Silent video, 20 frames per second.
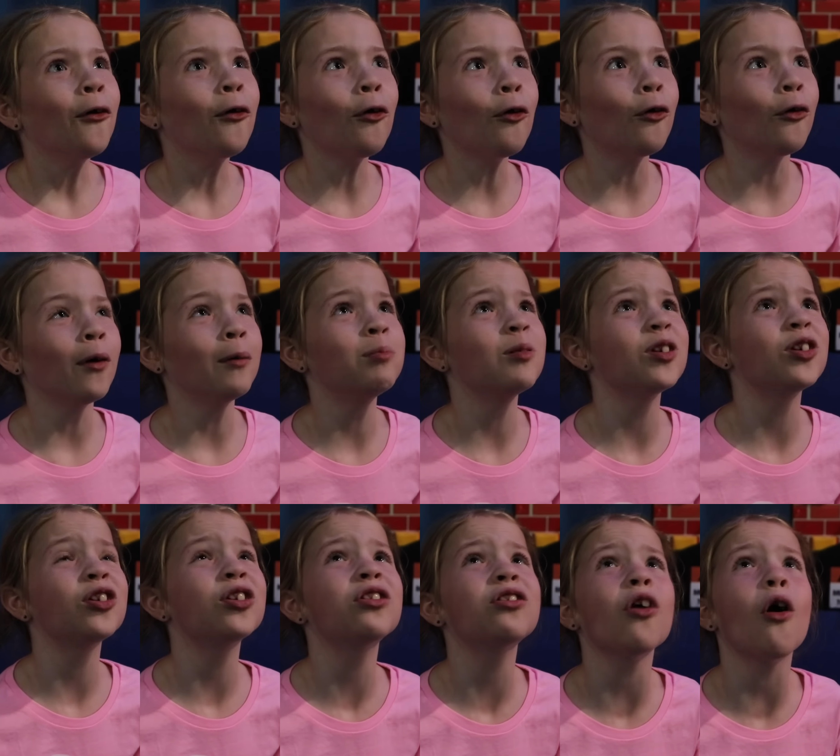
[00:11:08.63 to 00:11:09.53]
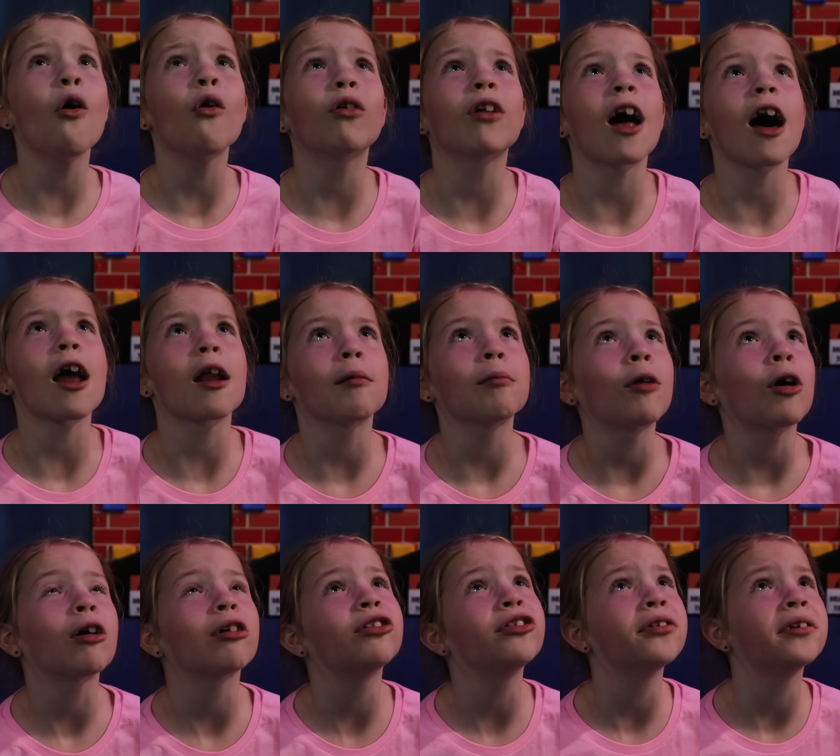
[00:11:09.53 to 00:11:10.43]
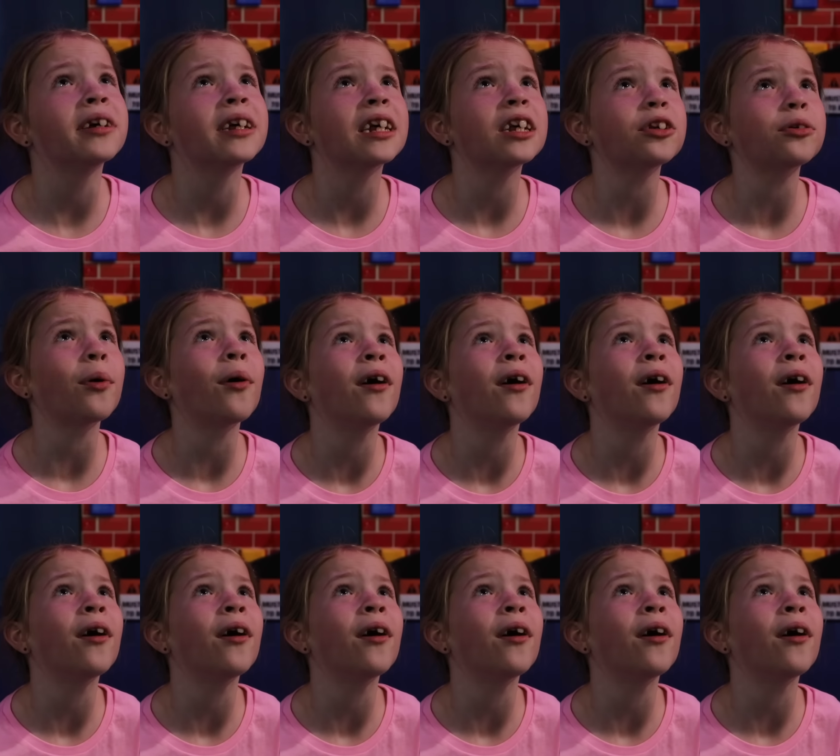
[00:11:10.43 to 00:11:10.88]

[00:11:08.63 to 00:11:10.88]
Oh, I'm so glad I'm not doing this